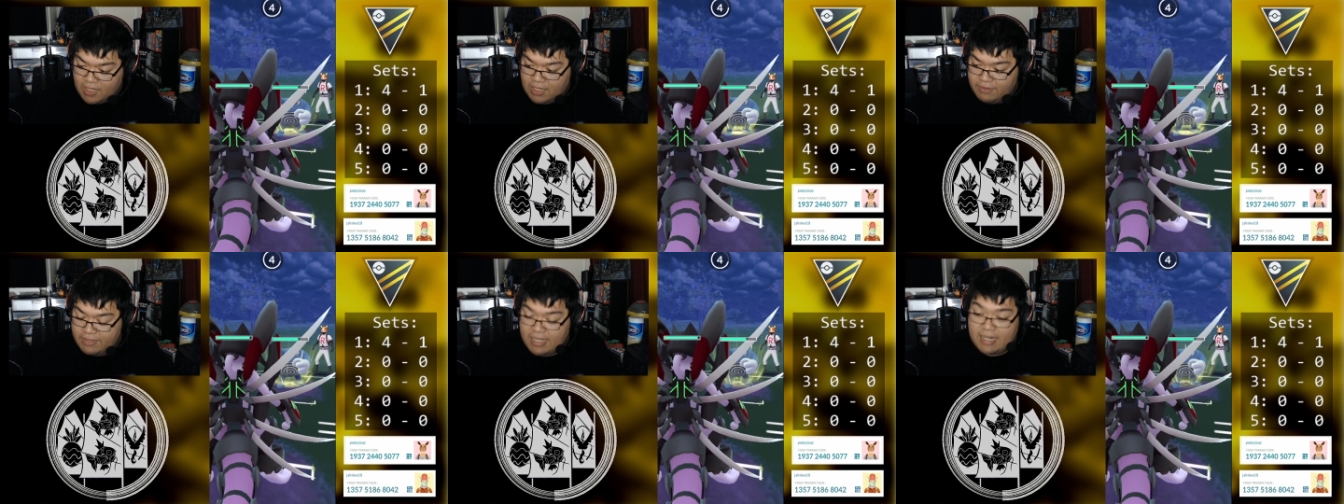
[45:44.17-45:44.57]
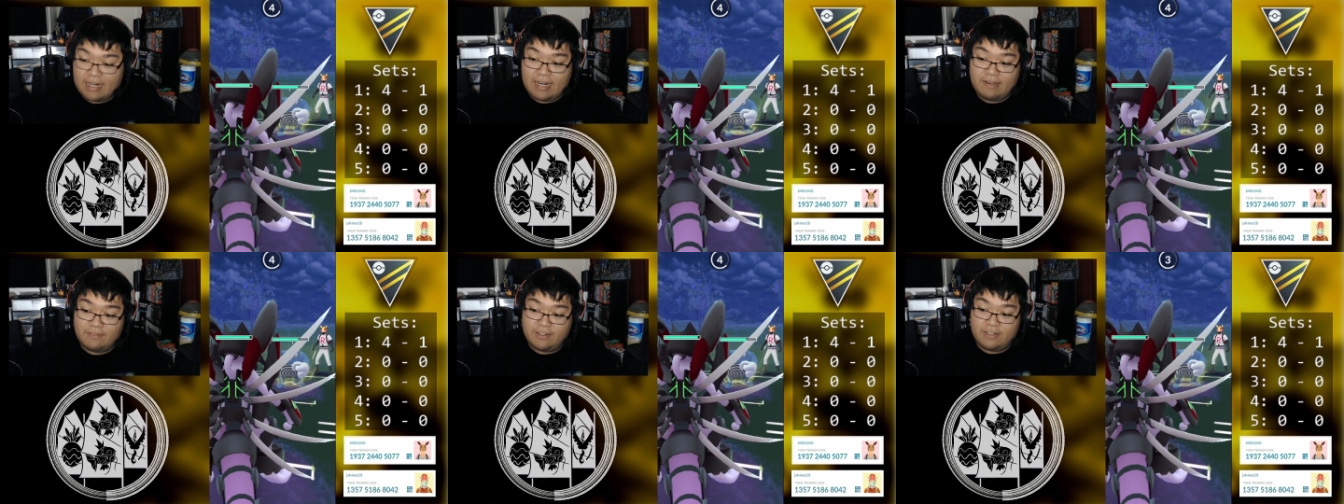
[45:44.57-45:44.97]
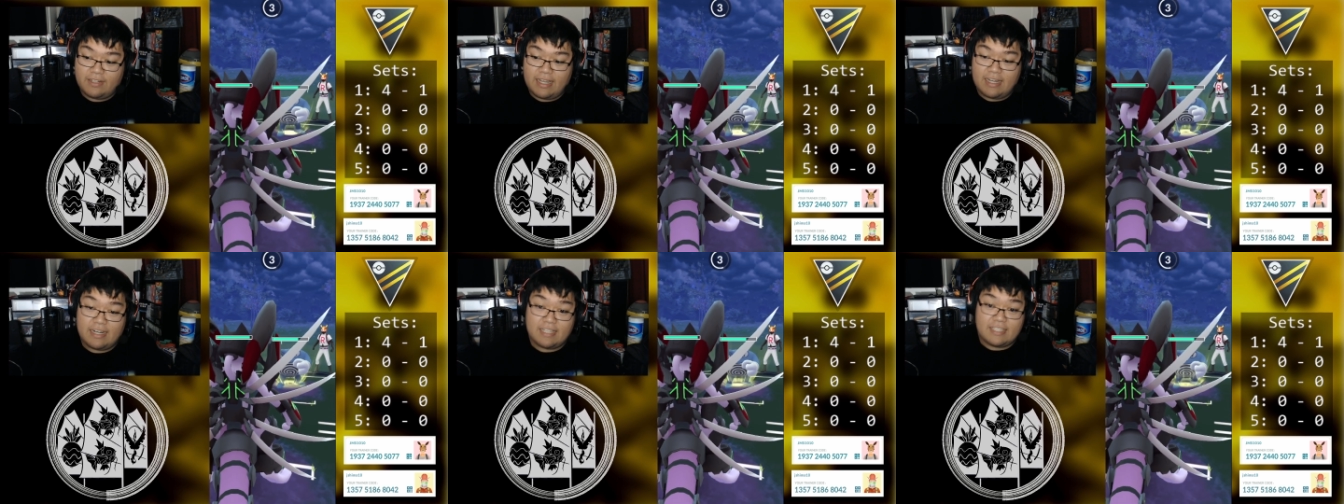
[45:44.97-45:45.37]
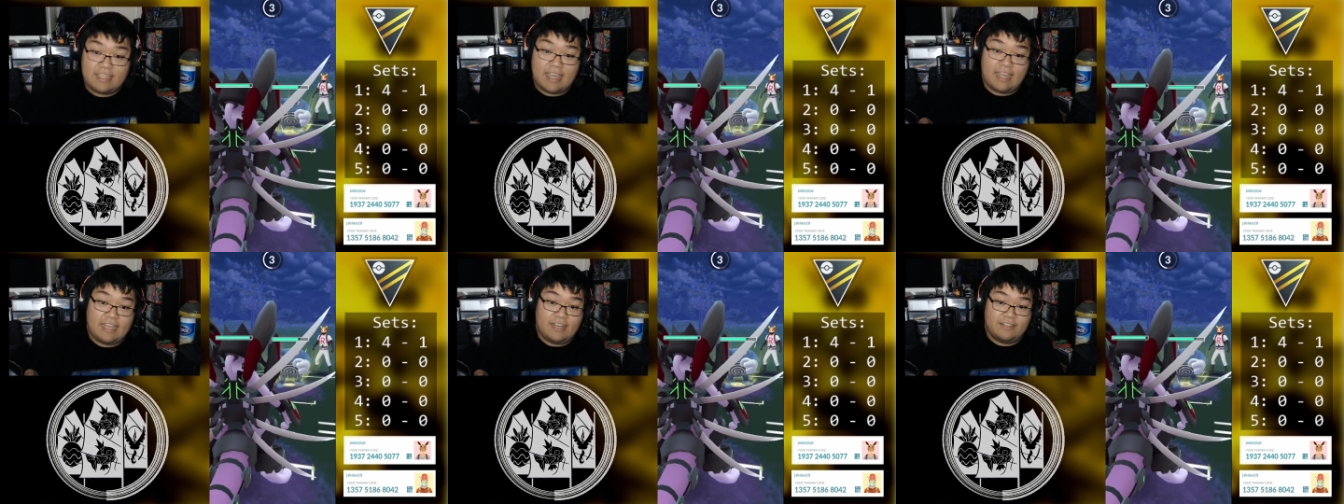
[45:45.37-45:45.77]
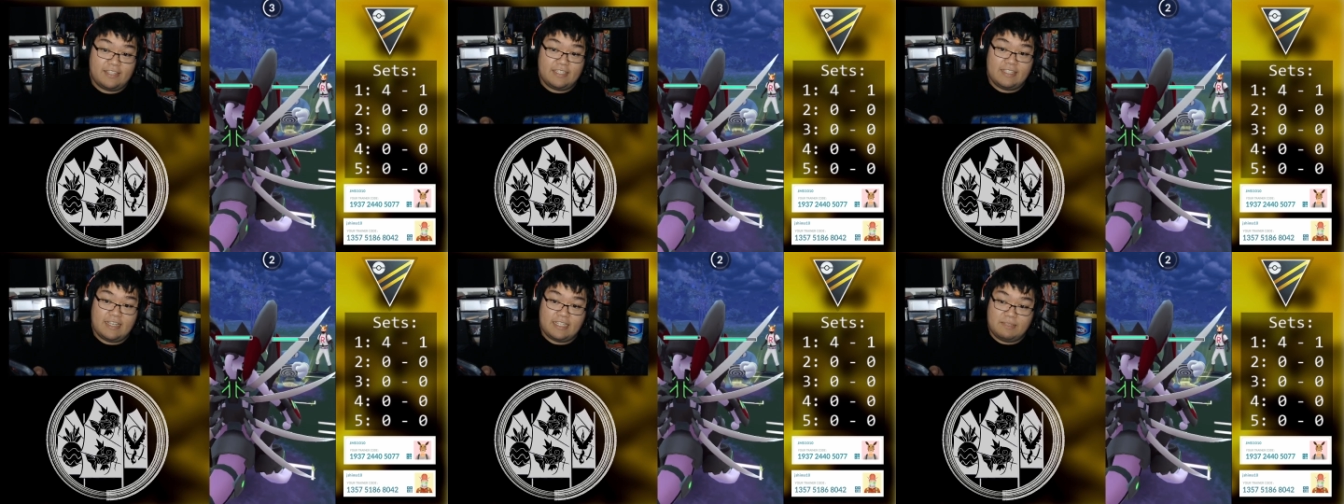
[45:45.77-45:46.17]
That I'm going to go ahead and tank out
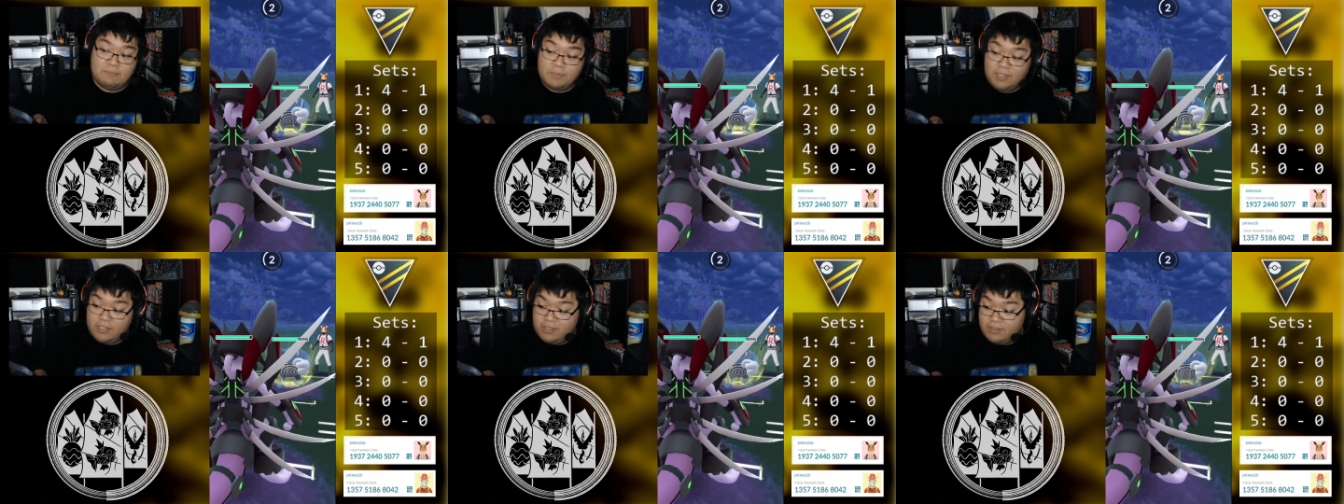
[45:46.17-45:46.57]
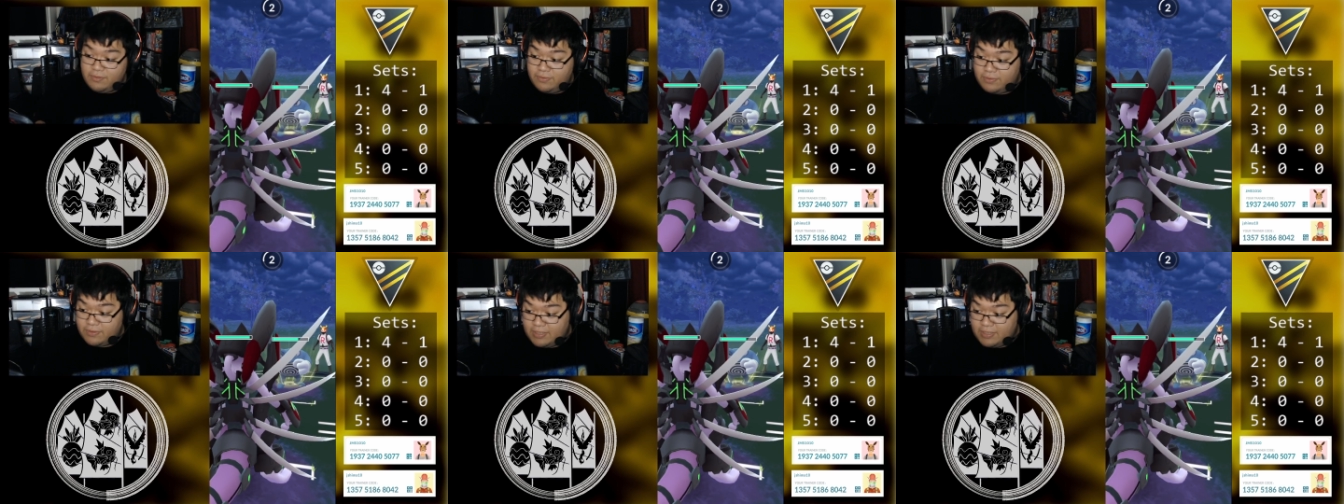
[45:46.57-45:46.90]
this next move,